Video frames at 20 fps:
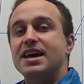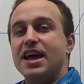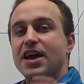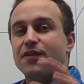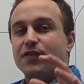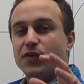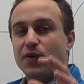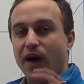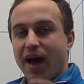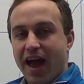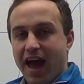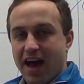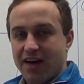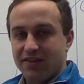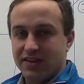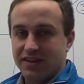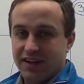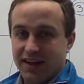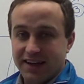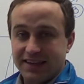If you
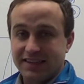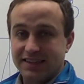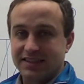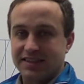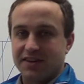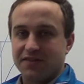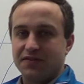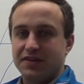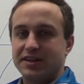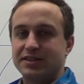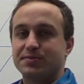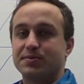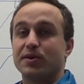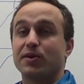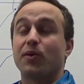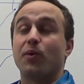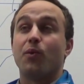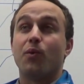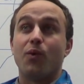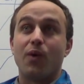haven't liked us on
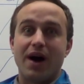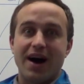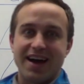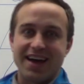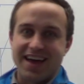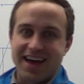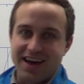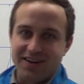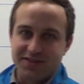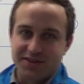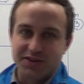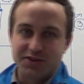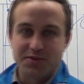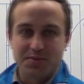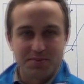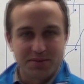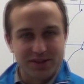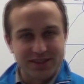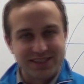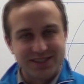Facebook, why haven't you?
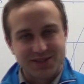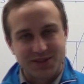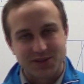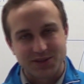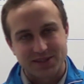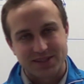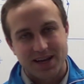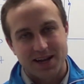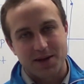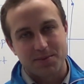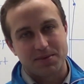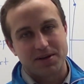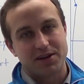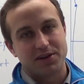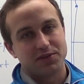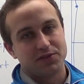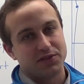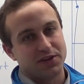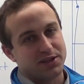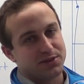Please go sign up on
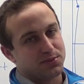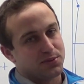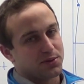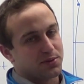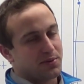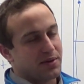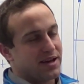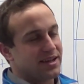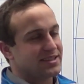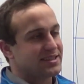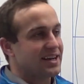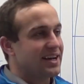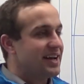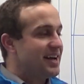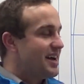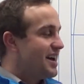our Facebook page.